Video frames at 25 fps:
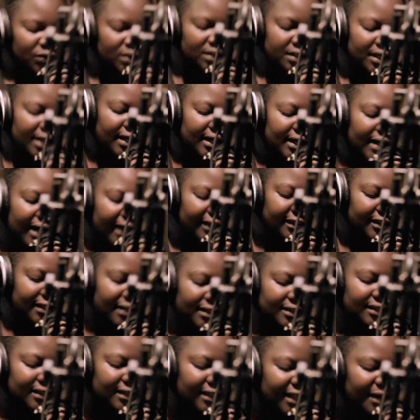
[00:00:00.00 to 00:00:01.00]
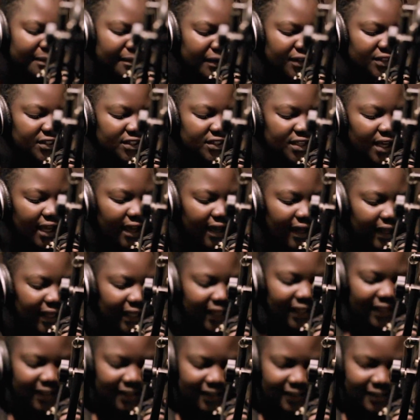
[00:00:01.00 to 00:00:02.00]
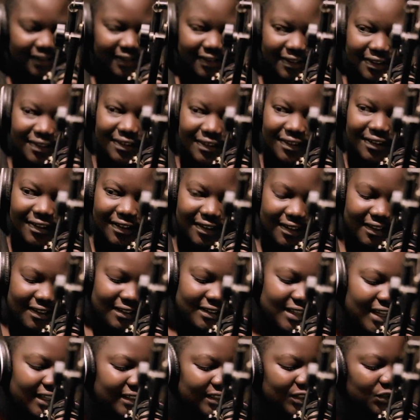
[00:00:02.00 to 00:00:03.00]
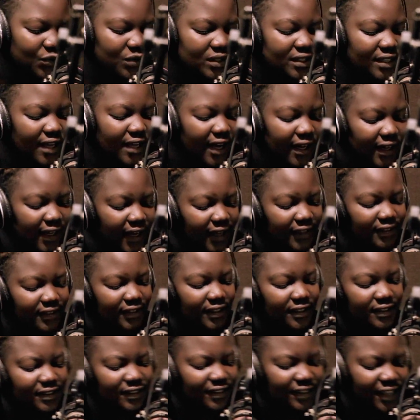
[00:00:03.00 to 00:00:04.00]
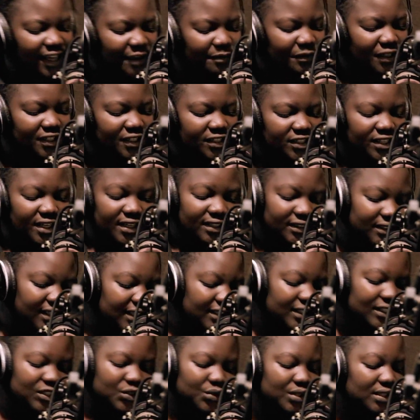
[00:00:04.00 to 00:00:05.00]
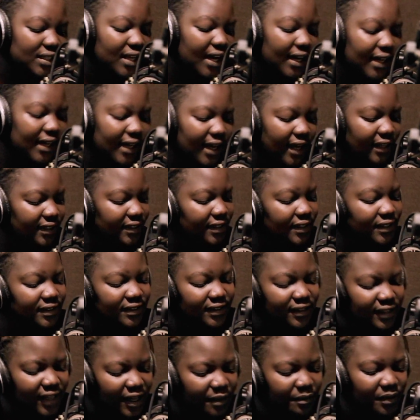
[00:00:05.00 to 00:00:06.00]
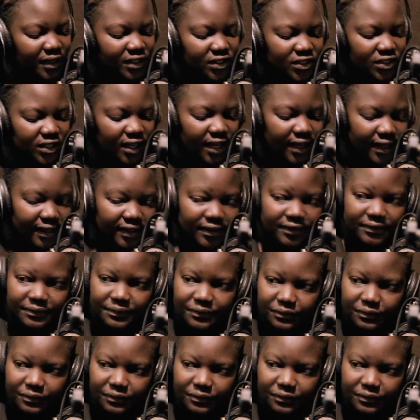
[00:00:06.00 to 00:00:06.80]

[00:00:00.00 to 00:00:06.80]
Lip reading: junior gang in the number jail. Nani junior gang in the number jail. Nani junior gang in the number jail.